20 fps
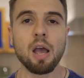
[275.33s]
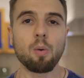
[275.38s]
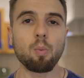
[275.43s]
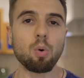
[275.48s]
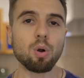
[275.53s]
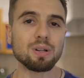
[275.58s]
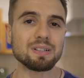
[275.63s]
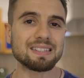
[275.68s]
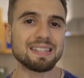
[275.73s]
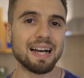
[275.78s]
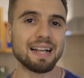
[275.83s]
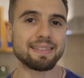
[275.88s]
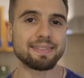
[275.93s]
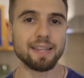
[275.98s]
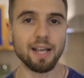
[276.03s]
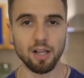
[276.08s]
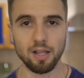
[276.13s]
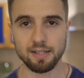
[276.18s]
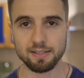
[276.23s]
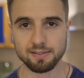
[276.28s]
What does that
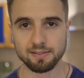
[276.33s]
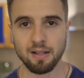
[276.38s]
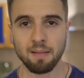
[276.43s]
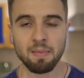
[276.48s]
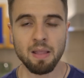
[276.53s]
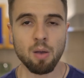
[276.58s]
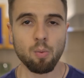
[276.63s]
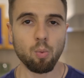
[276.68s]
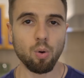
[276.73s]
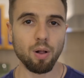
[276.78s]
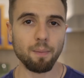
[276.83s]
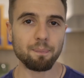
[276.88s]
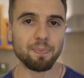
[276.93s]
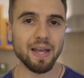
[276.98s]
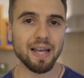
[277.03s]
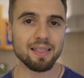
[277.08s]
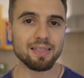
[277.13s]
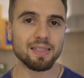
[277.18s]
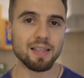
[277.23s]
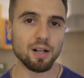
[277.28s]
tell us? Well,
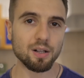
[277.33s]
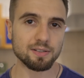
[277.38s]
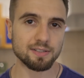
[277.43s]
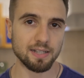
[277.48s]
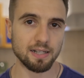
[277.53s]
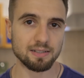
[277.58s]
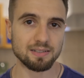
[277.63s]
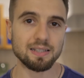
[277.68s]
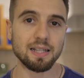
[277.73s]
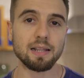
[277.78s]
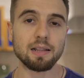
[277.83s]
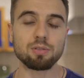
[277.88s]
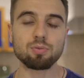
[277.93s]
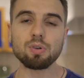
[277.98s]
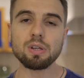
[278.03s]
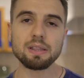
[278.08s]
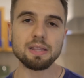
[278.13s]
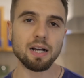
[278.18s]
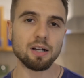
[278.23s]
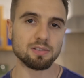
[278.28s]
that tells us that
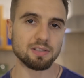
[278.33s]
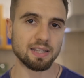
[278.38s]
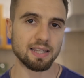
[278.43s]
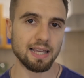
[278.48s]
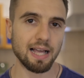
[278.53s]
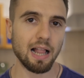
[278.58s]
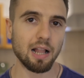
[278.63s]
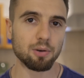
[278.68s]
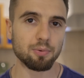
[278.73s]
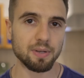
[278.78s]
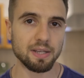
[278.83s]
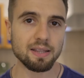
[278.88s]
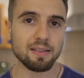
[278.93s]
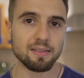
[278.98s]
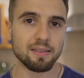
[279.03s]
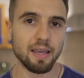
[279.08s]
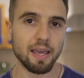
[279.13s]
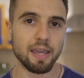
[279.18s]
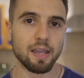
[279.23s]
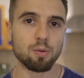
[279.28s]
3,000 calorie
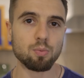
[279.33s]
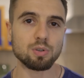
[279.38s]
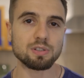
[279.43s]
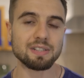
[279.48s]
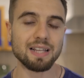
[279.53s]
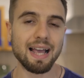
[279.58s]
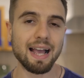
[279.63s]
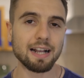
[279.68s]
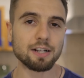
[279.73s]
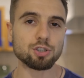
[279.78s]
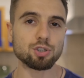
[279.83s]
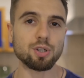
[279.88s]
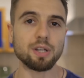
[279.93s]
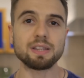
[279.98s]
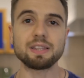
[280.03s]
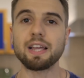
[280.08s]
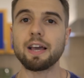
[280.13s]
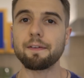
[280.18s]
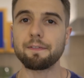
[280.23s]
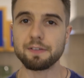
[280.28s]
intake was actually
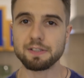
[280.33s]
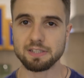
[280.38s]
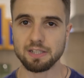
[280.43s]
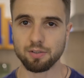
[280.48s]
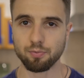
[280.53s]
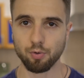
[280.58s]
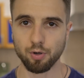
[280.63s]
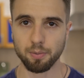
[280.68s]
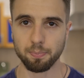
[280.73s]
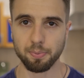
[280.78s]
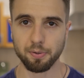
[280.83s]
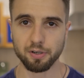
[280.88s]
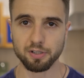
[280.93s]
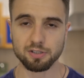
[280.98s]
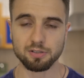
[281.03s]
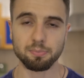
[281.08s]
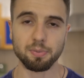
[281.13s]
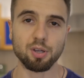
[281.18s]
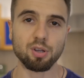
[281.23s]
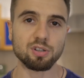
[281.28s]
a deficit for the
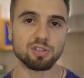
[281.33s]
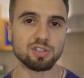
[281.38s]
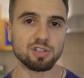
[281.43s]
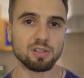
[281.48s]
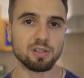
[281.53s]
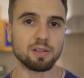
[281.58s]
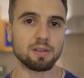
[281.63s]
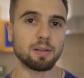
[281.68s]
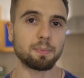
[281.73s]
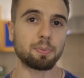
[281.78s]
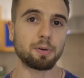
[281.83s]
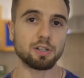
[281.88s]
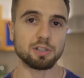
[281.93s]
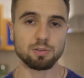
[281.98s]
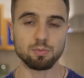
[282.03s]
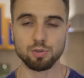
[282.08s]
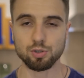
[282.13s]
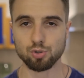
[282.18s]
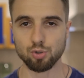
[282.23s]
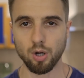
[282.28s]
person because the
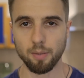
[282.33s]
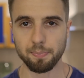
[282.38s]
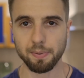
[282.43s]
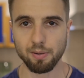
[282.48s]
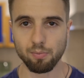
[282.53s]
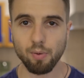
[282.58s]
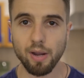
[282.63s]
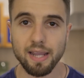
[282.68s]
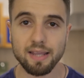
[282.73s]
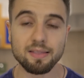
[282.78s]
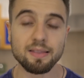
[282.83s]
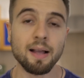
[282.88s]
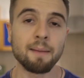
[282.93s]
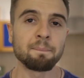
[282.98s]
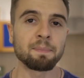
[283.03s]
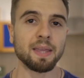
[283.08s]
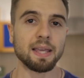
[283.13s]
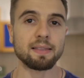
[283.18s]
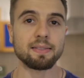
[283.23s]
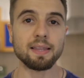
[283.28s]
person was dropping weight.
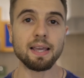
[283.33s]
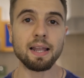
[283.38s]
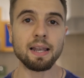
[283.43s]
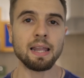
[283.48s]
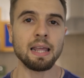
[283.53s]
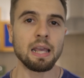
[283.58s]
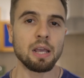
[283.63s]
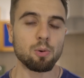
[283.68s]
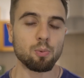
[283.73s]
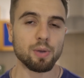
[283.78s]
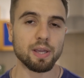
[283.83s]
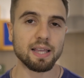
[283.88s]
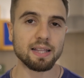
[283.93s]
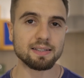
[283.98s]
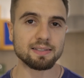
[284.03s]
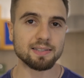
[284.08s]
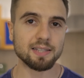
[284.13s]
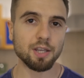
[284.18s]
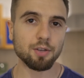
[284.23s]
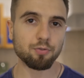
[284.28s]
And then we
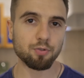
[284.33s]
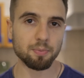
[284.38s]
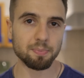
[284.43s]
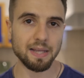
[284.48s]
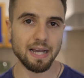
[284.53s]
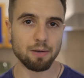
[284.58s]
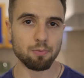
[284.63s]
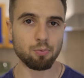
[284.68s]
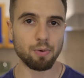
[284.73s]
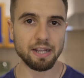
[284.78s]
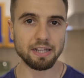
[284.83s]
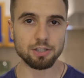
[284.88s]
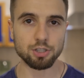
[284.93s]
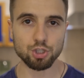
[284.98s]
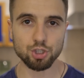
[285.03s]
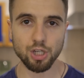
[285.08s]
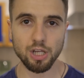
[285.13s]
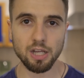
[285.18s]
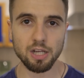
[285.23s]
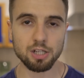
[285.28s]
can see from that weight
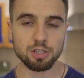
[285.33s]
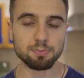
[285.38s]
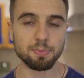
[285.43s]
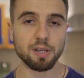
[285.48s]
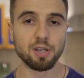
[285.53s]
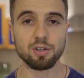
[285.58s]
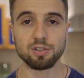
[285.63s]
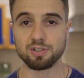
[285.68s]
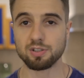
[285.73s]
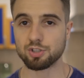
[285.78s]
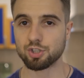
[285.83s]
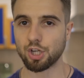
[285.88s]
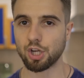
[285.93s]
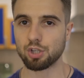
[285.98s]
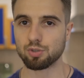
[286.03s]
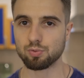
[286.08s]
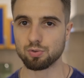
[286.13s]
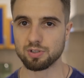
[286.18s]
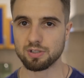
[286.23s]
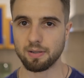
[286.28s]
change, because the
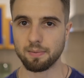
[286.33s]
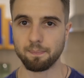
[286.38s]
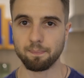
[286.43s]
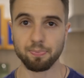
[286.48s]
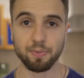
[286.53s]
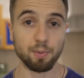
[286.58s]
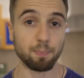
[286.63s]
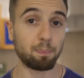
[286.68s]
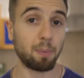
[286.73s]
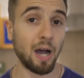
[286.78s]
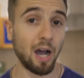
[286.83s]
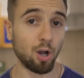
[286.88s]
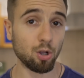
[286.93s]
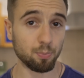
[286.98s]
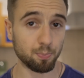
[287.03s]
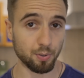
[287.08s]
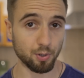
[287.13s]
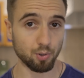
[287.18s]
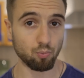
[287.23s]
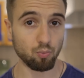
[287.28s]
change was a, a
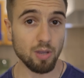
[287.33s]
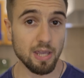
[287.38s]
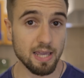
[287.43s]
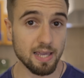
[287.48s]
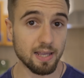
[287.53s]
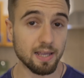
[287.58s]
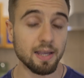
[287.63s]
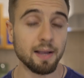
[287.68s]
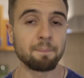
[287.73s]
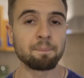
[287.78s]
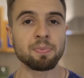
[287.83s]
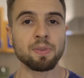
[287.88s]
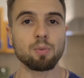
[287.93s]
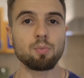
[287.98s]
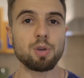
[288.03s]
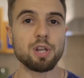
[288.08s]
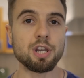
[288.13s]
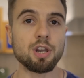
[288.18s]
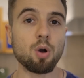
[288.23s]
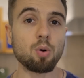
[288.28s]
pound per week,
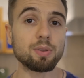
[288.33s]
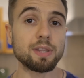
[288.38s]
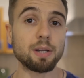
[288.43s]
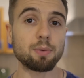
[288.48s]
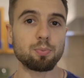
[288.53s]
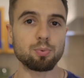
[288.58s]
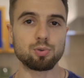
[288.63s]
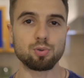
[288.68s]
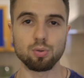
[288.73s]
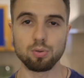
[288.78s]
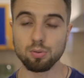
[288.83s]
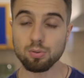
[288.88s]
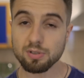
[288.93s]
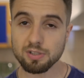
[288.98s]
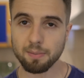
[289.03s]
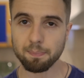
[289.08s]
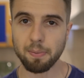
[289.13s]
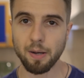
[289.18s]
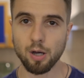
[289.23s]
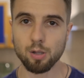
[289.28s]
we know that to
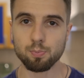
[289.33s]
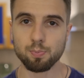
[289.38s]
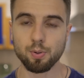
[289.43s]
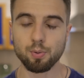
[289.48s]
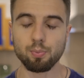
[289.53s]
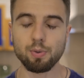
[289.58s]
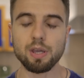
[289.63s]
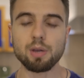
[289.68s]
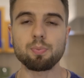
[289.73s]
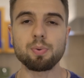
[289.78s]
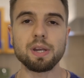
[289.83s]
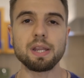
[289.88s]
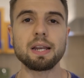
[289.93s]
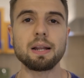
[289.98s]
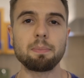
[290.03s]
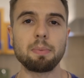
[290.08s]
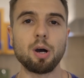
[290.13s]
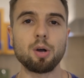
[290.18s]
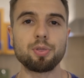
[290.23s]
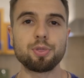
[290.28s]
lose a pound per week, we need
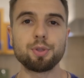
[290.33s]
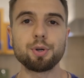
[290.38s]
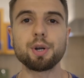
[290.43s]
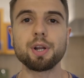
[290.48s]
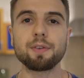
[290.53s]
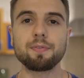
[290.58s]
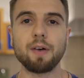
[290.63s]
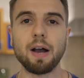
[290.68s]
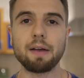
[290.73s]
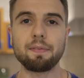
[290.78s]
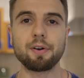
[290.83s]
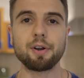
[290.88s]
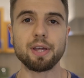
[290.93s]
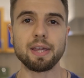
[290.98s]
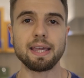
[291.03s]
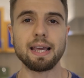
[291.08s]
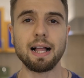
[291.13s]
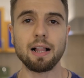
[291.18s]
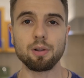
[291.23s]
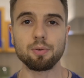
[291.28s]
about
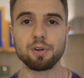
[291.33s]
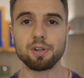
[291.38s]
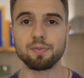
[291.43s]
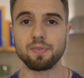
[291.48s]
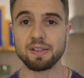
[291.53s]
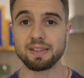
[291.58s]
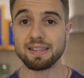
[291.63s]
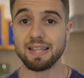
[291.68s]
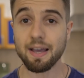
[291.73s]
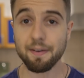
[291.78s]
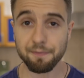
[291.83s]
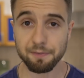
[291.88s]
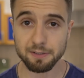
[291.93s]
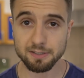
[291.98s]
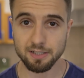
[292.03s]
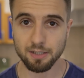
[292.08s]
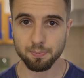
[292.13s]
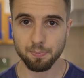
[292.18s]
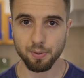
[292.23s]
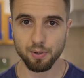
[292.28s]
3,500 calorie of a
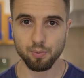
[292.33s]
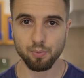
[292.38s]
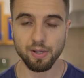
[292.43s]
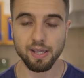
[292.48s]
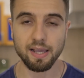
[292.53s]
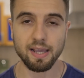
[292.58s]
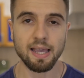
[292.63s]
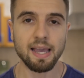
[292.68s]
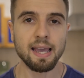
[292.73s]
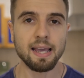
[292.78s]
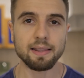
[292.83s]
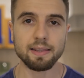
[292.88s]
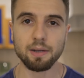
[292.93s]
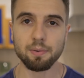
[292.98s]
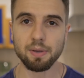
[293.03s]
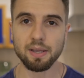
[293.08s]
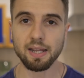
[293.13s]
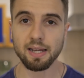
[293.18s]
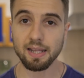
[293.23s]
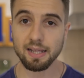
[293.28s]
deficit per week.
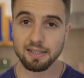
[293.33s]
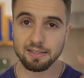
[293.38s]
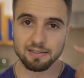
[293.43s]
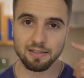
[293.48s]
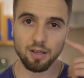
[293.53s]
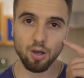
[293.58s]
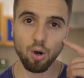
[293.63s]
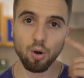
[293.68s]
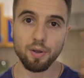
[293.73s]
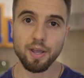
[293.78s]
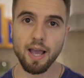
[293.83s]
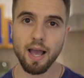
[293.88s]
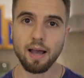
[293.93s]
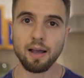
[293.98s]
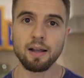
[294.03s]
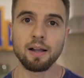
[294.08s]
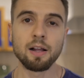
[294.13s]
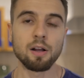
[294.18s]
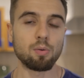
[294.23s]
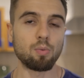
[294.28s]
Then we can easily, oh
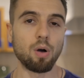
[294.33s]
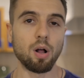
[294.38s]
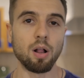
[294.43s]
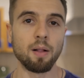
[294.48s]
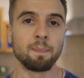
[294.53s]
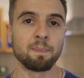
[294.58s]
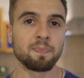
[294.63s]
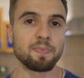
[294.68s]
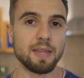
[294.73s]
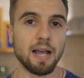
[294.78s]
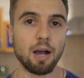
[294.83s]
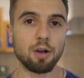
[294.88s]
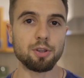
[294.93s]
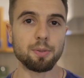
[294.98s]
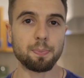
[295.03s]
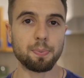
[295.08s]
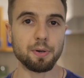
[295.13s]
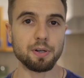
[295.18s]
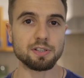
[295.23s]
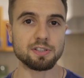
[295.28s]
yeah, well now
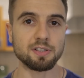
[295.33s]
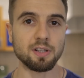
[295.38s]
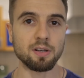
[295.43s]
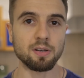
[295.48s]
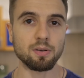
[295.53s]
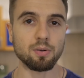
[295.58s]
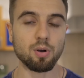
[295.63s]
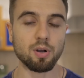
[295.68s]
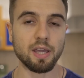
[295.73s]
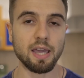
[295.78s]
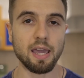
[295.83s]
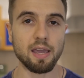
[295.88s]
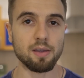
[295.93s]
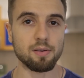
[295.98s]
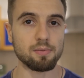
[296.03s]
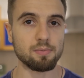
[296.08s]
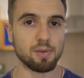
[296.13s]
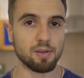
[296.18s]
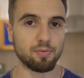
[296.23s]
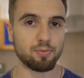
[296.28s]
the person,
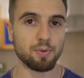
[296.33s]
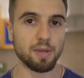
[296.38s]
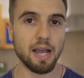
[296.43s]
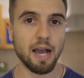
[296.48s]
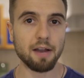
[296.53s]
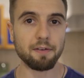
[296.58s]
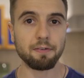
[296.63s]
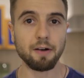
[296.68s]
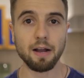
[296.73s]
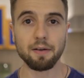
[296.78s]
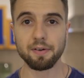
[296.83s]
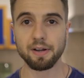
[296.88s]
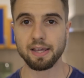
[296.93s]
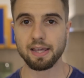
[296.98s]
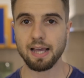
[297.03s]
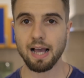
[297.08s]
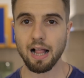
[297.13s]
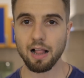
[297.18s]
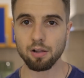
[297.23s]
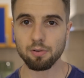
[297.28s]
okay, if we add
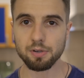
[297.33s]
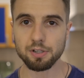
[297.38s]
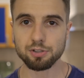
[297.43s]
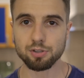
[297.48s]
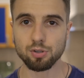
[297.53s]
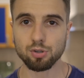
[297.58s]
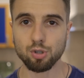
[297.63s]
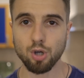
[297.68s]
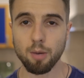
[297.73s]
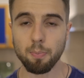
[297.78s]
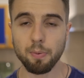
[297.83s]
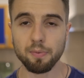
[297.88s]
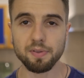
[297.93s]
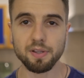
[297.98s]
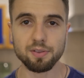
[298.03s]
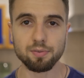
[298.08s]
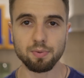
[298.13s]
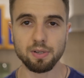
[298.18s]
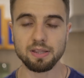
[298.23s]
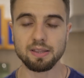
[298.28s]
500 calories on top of
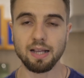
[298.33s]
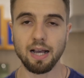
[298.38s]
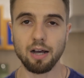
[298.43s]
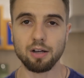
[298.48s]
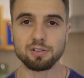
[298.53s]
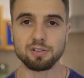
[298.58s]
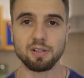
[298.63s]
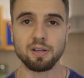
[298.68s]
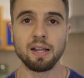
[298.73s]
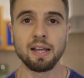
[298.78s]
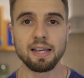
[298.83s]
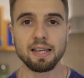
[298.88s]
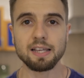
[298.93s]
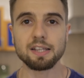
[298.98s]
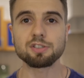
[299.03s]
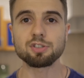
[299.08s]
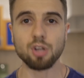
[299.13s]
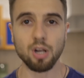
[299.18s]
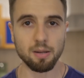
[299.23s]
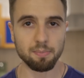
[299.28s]
the 3,000,
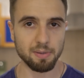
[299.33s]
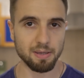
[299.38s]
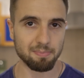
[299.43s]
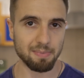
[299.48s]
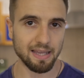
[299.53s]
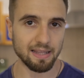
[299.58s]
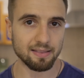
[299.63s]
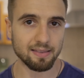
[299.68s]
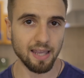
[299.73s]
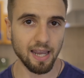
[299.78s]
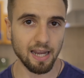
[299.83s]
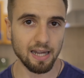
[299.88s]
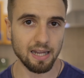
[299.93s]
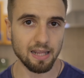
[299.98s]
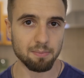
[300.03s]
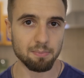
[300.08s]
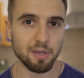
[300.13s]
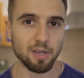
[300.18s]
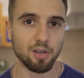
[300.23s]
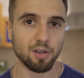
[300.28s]
he's gonna be
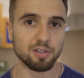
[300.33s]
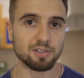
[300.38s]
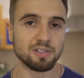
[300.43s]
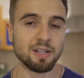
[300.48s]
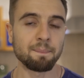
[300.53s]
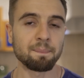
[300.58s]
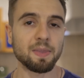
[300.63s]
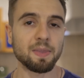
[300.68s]
maintaining because